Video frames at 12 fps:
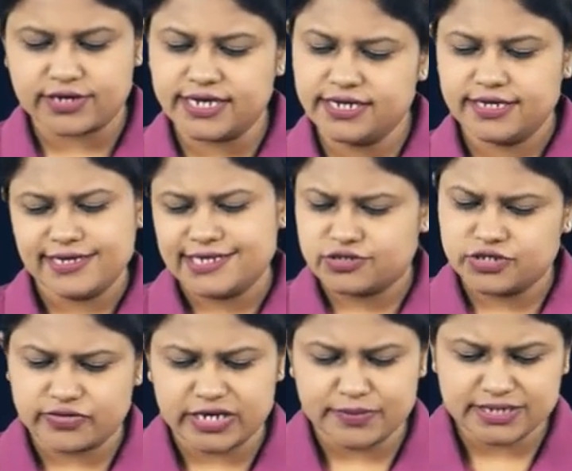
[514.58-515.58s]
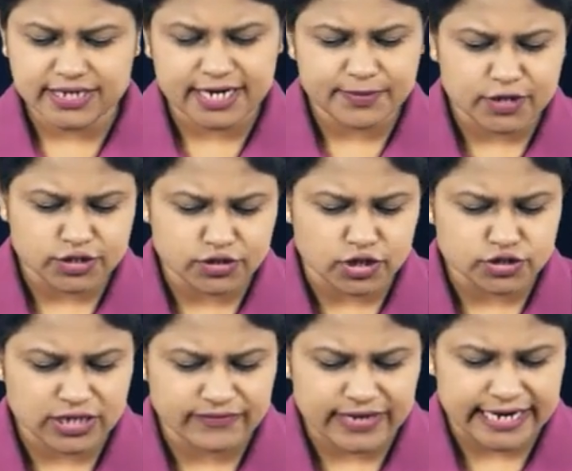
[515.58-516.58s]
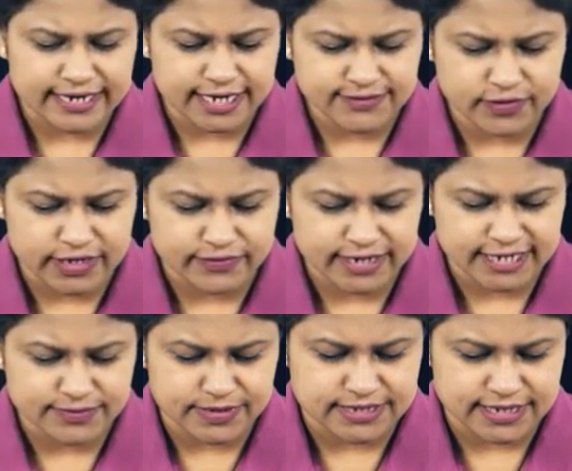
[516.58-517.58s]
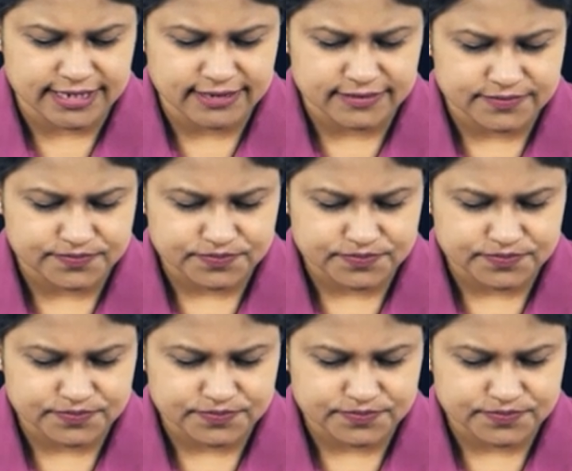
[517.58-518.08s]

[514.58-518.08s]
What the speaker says: Okay. So it's very much correct because you also have guidelines for advertisements, right?